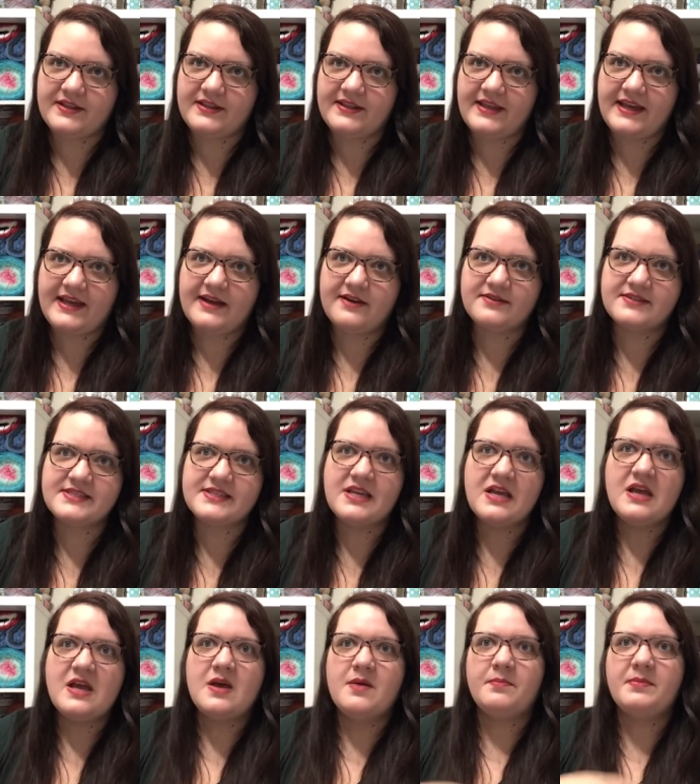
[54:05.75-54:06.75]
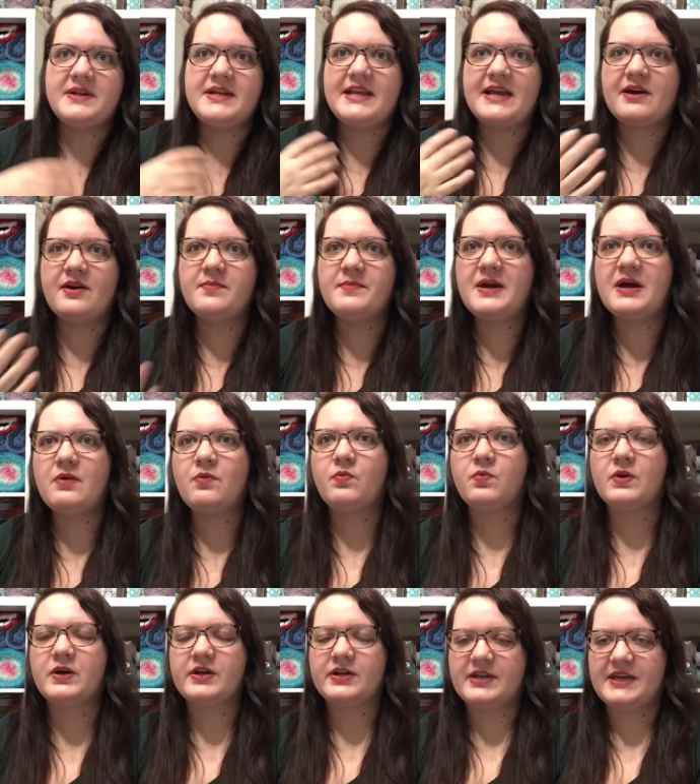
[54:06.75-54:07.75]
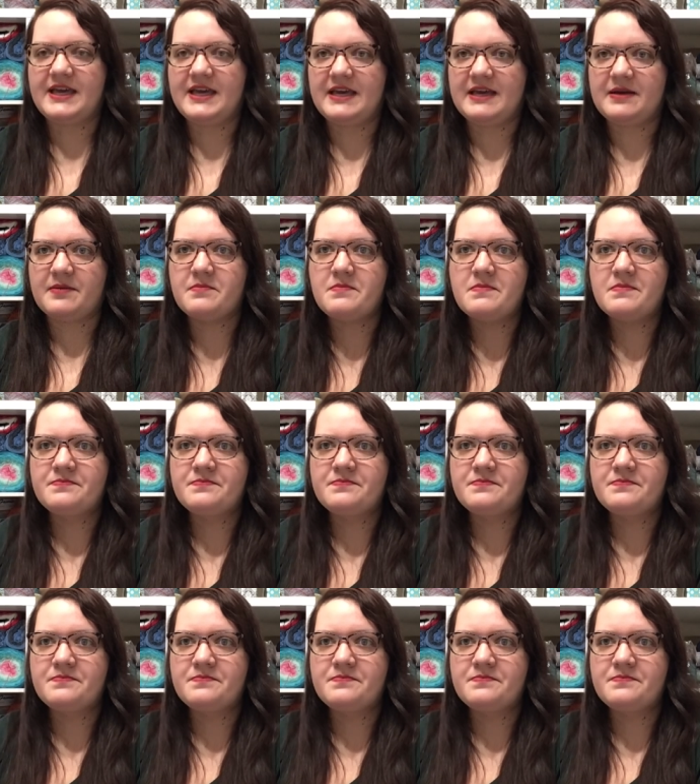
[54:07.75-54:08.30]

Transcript: layouts. But now I'm not working.